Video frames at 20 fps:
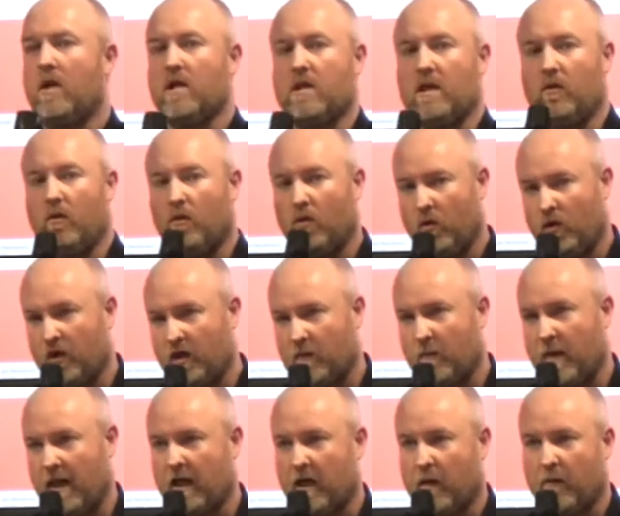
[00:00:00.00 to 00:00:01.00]
because I don't know your
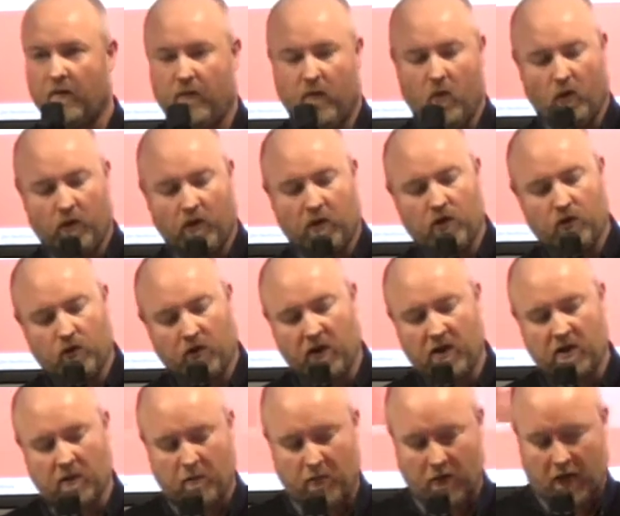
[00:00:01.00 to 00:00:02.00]
makeup of the audience, show you some